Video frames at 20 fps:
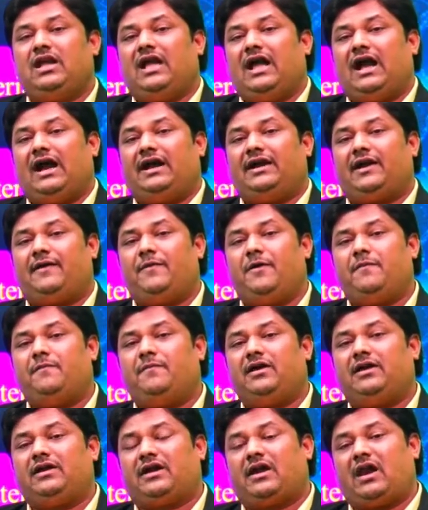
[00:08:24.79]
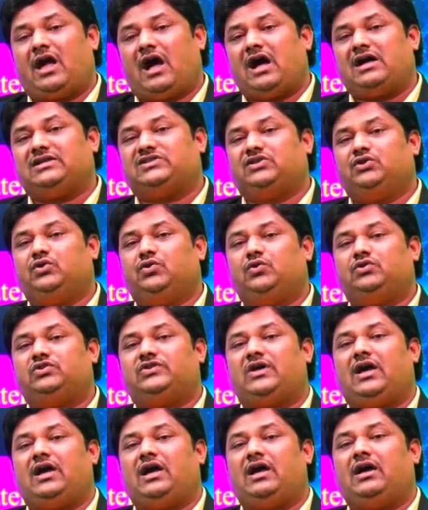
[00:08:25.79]
And remember, class notes
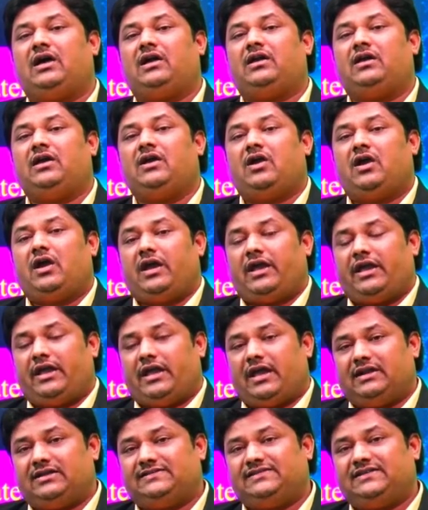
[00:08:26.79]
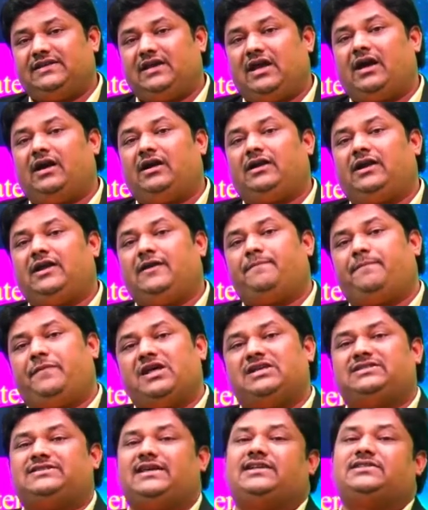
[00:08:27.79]
are NCERT
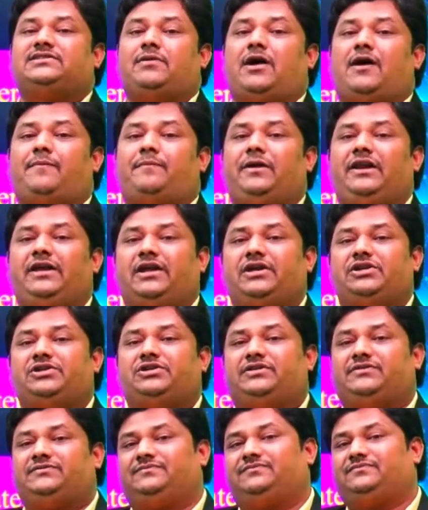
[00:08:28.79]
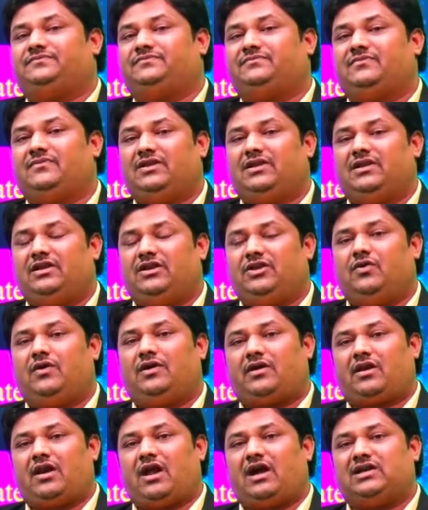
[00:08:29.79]
plus application. Your
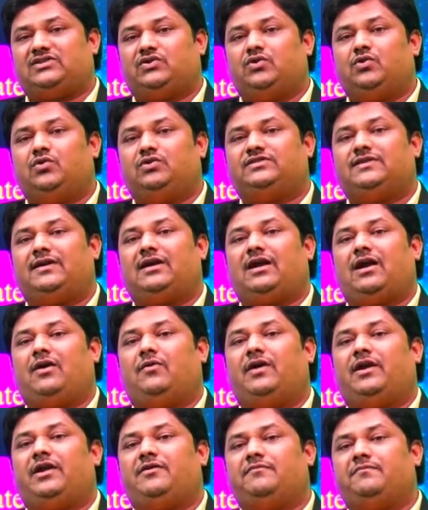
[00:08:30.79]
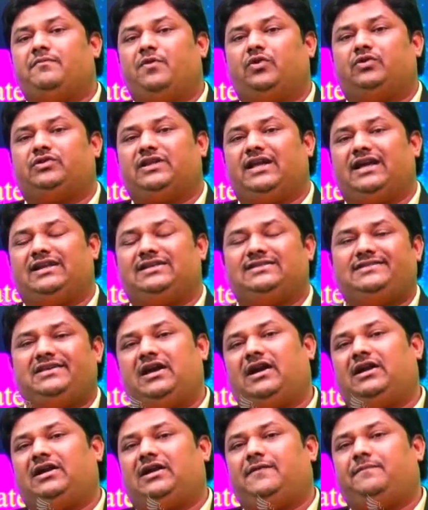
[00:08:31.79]
class notes are covering both
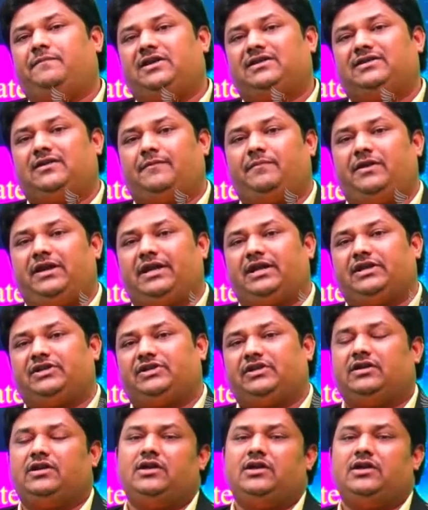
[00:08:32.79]
NCERT plus application.